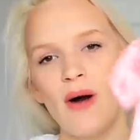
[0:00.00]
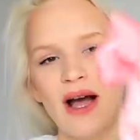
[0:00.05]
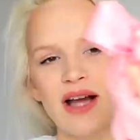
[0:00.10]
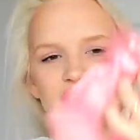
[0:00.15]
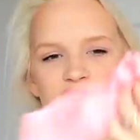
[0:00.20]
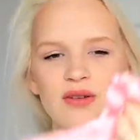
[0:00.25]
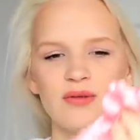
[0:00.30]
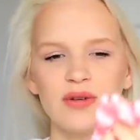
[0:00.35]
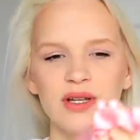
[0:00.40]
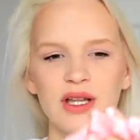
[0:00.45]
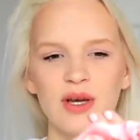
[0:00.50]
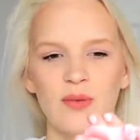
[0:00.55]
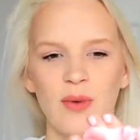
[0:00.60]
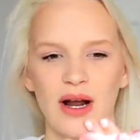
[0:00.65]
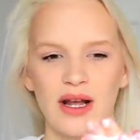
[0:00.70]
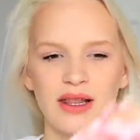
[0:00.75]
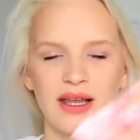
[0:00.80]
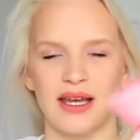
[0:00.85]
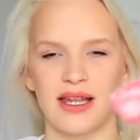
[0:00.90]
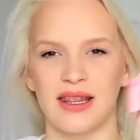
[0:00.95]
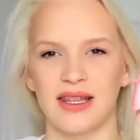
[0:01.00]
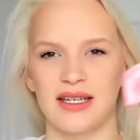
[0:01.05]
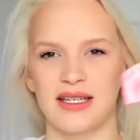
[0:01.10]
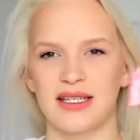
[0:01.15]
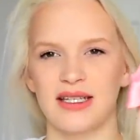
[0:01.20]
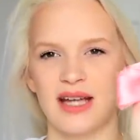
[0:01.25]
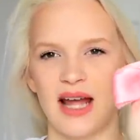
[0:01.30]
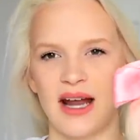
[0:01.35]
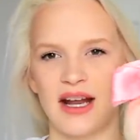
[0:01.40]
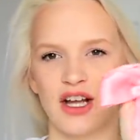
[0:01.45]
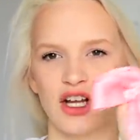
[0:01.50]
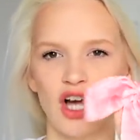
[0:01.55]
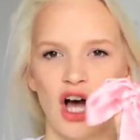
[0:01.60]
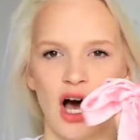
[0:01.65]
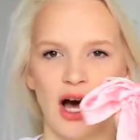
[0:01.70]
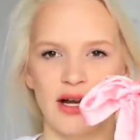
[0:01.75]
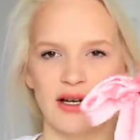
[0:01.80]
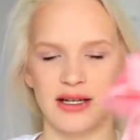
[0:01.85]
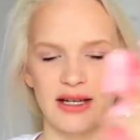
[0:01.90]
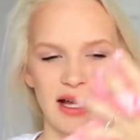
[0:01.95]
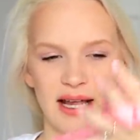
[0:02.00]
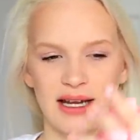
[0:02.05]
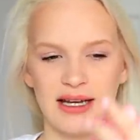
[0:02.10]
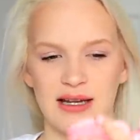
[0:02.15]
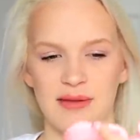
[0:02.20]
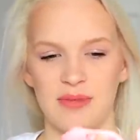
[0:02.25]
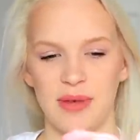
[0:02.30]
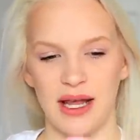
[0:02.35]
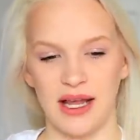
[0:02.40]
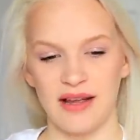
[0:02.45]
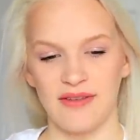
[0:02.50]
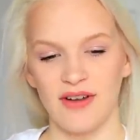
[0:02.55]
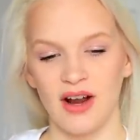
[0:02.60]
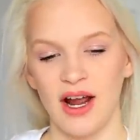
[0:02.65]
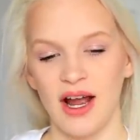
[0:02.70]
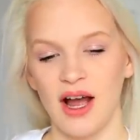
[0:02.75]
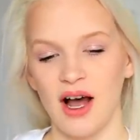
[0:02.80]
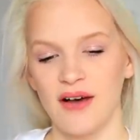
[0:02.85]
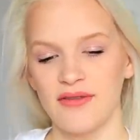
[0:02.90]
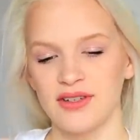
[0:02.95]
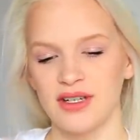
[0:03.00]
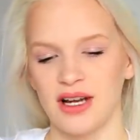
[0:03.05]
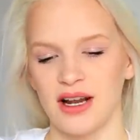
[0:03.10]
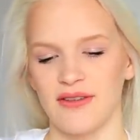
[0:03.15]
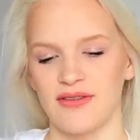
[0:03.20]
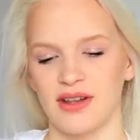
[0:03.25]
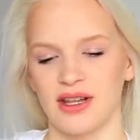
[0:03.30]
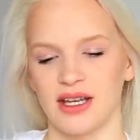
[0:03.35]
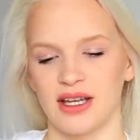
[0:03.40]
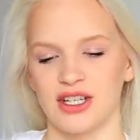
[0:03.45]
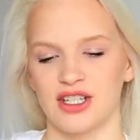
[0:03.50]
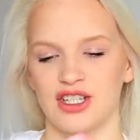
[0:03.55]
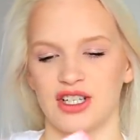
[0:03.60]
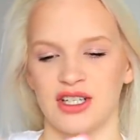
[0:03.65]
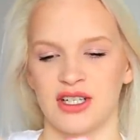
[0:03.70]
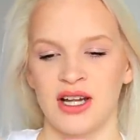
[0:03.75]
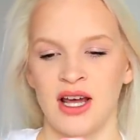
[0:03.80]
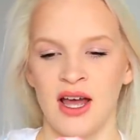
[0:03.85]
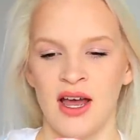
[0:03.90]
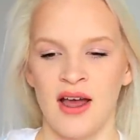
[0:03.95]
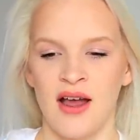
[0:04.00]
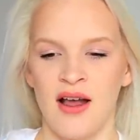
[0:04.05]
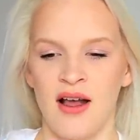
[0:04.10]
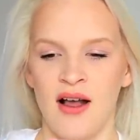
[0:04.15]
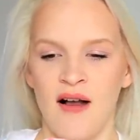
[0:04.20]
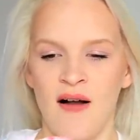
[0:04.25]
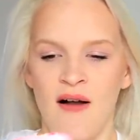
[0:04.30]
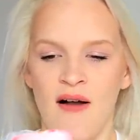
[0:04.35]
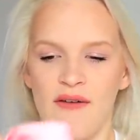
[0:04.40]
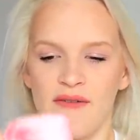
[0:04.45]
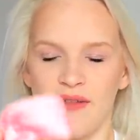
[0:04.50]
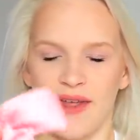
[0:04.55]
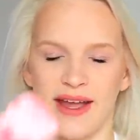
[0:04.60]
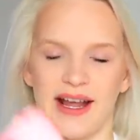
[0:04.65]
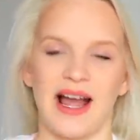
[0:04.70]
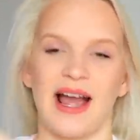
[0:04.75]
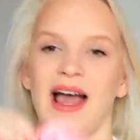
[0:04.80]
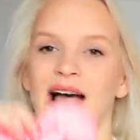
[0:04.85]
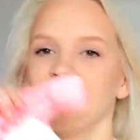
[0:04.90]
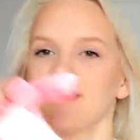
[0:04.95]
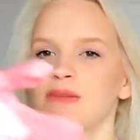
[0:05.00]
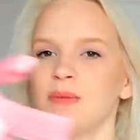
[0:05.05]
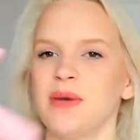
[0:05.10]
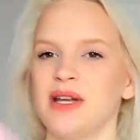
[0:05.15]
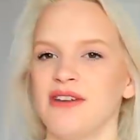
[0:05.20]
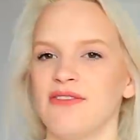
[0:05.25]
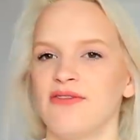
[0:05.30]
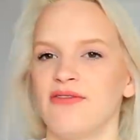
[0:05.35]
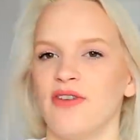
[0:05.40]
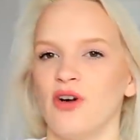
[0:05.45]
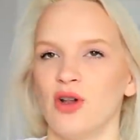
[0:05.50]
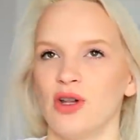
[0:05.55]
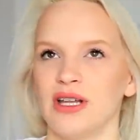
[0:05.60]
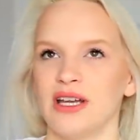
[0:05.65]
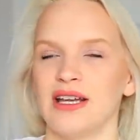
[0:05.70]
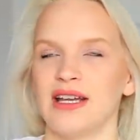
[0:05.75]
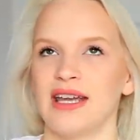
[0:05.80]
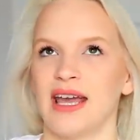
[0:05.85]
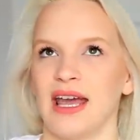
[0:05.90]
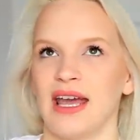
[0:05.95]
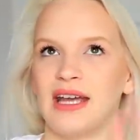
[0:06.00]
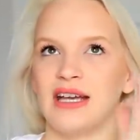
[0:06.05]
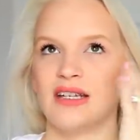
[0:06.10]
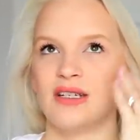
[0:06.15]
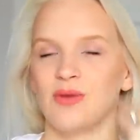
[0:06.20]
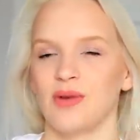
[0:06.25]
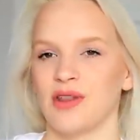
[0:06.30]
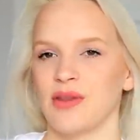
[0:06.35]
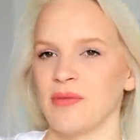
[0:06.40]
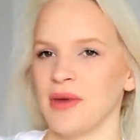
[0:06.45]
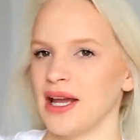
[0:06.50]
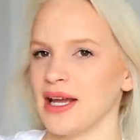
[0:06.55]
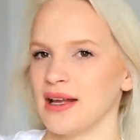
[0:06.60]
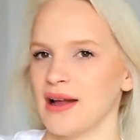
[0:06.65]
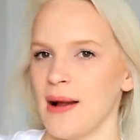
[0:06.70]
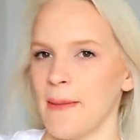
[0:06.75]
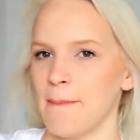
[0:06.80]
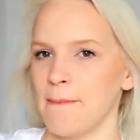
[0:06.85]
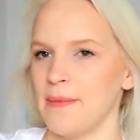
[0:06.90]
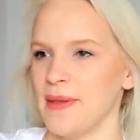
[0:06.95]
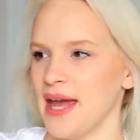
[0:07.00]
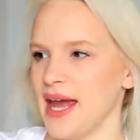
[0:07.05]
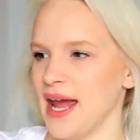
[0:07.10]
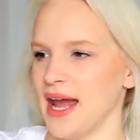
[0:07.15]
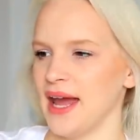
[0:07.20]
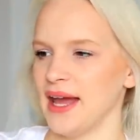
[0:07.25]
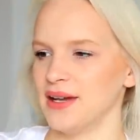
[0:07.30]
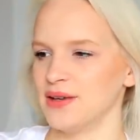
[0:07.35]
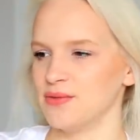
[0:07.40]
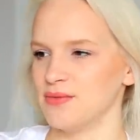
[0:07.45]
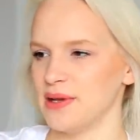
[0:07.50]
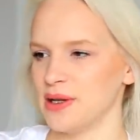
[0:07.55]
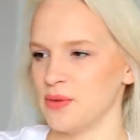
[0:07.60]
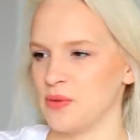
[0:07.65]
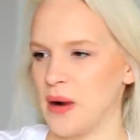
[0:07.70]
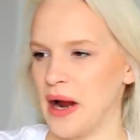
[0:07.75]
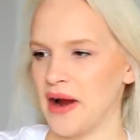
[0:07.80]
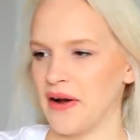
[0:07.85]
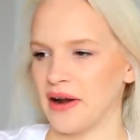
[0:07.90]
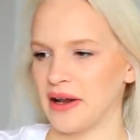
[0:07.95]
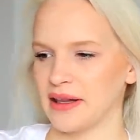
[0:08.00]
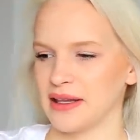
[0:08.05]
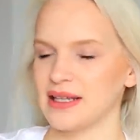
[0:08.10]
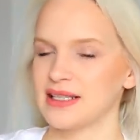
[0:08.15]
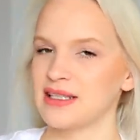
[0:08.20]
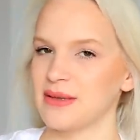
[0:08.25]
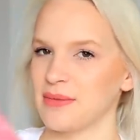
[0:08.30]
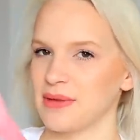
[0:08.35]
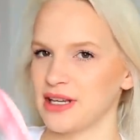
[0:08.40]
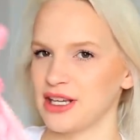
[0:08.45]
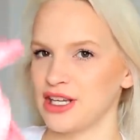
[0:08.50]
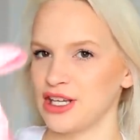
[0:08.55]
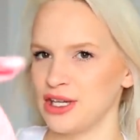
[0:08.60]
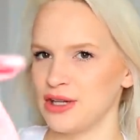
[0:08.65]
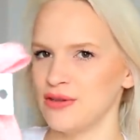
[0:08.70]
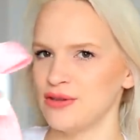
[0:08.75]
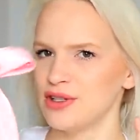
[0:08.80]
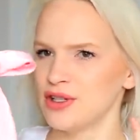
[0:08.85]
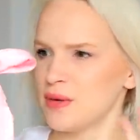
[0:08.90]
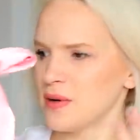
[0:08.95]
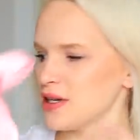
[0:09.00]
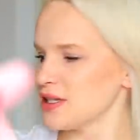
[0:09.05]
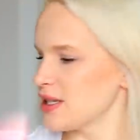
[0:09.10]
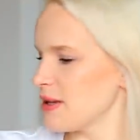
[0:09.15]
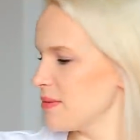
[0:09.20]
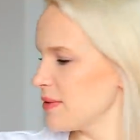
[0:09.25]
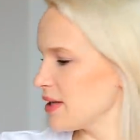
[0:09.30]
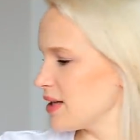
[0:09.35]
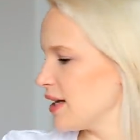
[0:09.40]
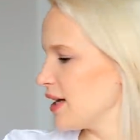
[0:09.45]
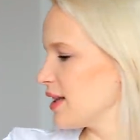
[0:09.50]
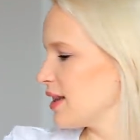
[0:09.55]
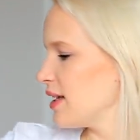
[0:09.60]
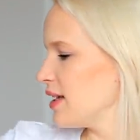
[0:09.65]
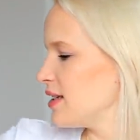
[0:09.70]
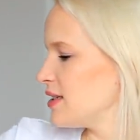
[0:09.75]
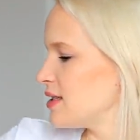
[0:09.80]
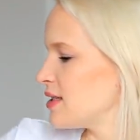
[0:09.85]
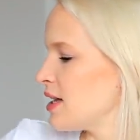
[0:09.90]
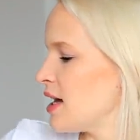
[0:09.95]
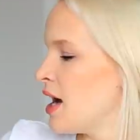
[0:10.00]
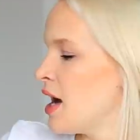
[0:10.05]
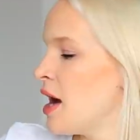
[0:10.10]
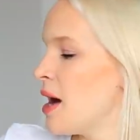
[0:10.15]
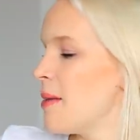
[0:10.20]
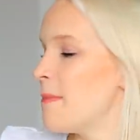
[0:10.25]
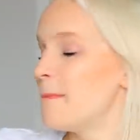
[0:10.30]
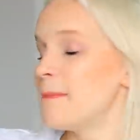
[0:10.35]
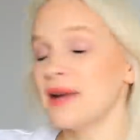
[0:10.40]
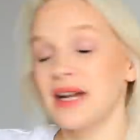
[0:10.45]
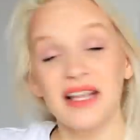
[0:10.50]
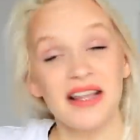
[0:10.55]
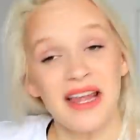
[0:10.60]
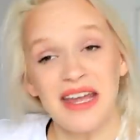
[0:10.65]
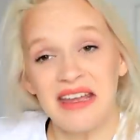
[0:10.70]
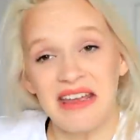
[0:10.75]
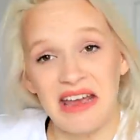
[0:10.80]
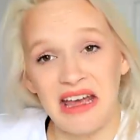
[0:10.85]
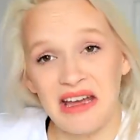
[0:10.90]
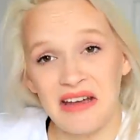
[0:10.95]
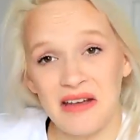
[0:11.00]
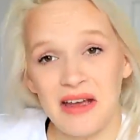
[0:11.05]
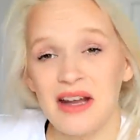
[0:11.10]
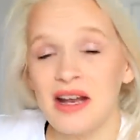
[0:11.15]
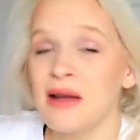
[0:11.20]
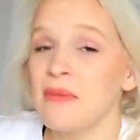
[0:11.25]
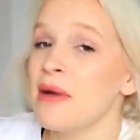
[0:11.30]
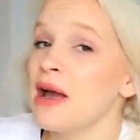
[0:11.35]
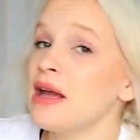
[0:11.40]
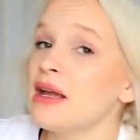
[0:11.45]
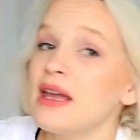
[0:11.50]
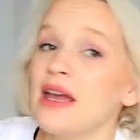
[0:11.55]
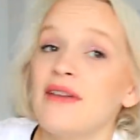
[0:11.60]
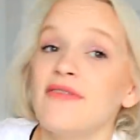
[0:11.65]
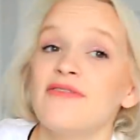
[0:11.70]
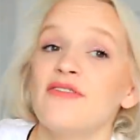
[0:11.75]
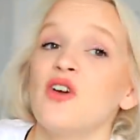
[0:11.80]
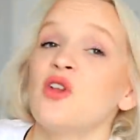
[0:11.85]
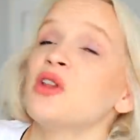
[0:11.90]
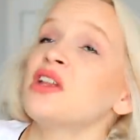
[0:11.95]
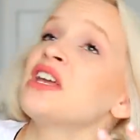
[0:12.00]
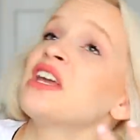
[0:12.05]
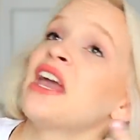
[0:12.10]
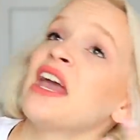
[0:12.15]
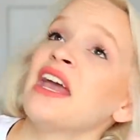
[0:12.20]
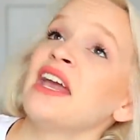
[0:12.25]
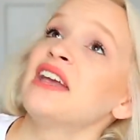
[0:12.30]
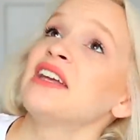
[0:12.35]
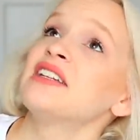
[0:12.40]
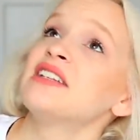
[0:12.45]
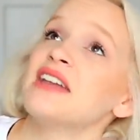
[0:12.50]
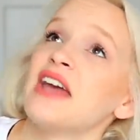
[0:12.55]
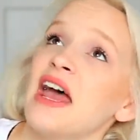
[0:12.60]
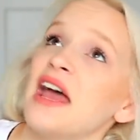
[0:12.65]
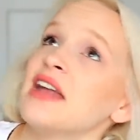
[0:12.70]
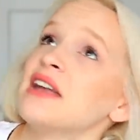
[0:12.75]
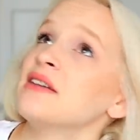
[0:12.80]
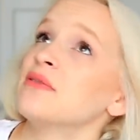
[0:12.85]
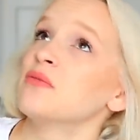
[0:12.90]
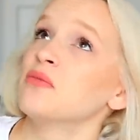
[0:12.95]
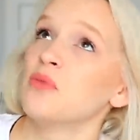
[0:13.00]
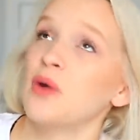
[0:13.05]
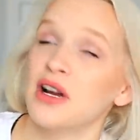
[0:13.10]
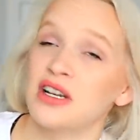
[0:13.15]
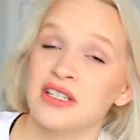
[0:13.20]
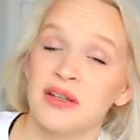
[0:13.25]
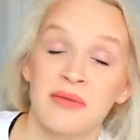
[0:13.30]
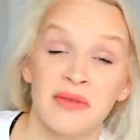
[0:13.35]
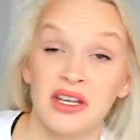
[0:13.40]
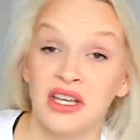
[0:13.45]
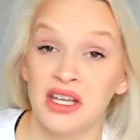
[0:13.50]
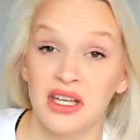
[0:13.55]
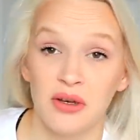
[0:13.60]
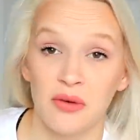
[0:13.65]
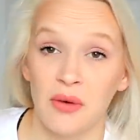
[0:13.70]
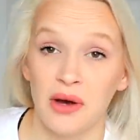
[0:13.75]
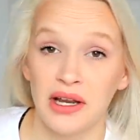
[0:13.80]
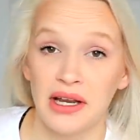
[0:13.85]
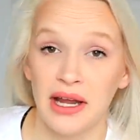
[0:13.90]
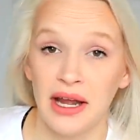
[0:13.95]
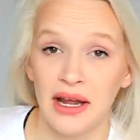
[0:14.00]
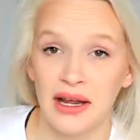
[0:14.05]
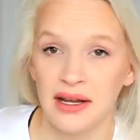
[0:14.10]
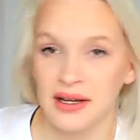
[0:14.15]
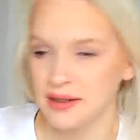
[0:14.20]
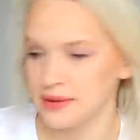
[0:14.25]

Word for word: I don't really wear, like, this kind of cotton candy pink very often. I feel like it's just, like, I have to be fully caked with makeup and be wearing like something cute to wear something like this, but I like it, and I might get fully caked and wear something cute one day.